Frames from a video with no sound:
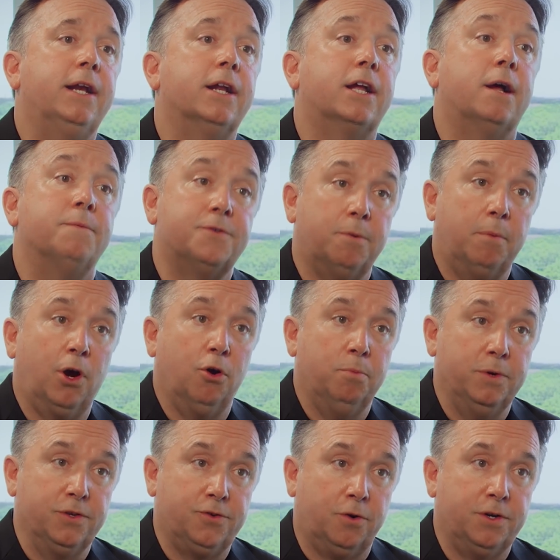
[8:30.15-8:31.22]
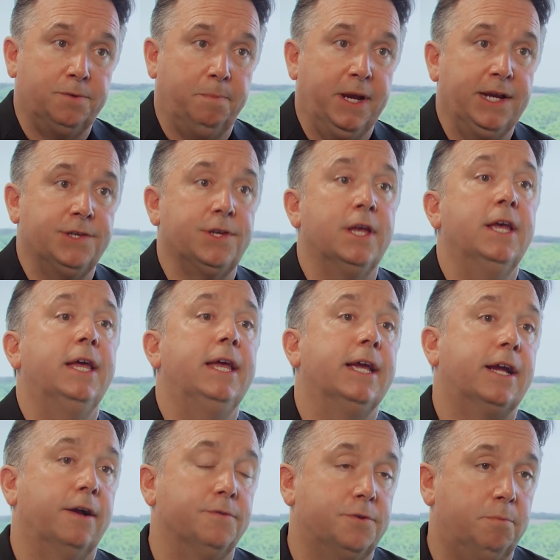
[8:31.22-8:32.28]
It comes from our open source base, it
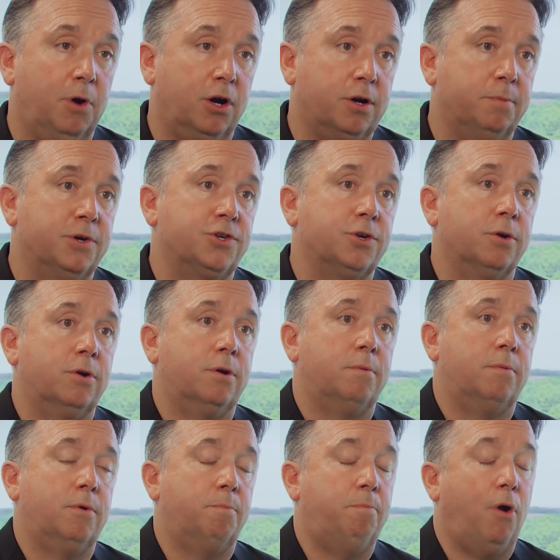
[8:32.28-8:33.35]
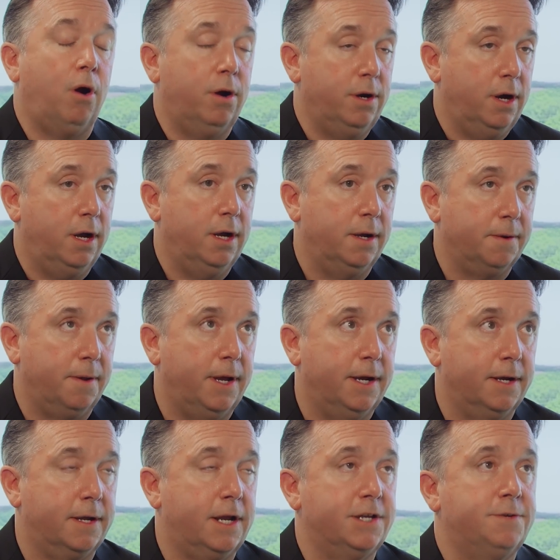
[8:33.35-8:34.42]
comes from our commercial part, uh, uh
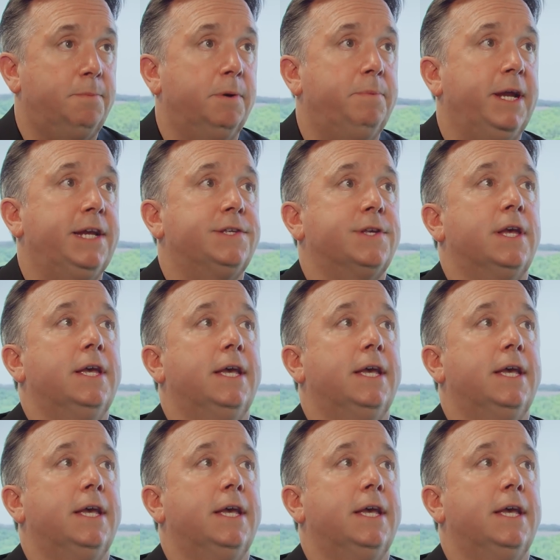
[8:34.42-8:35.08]
customer base,